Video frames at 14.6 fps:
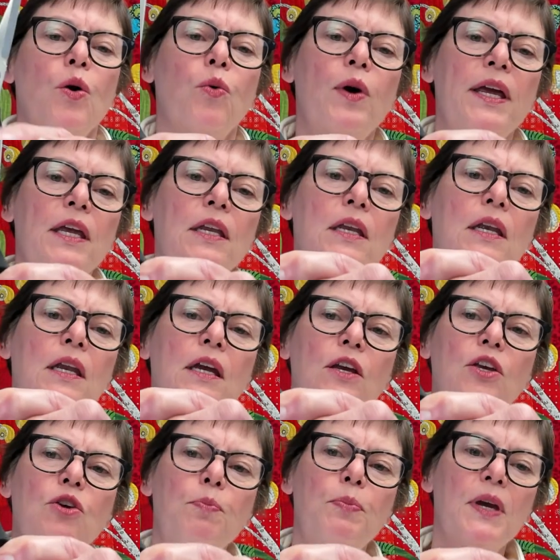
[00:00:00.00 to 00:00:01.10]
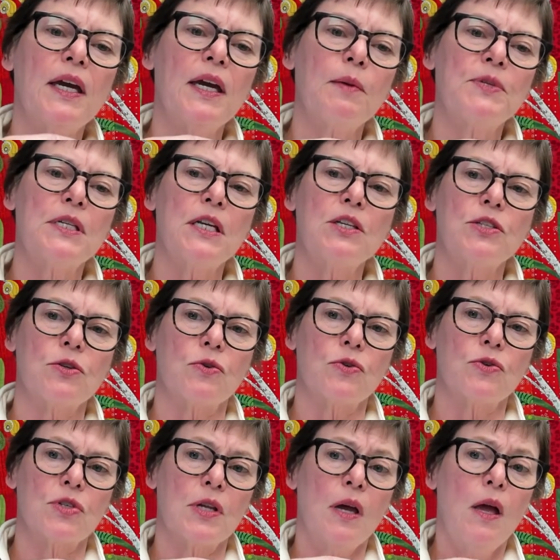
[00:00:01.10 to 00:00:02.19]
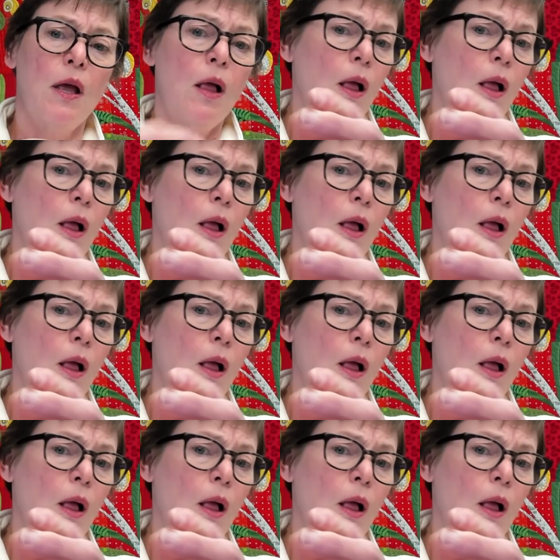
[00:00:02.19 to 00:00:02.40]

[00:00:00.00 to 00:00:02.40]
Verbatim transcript: When you pick up scissors,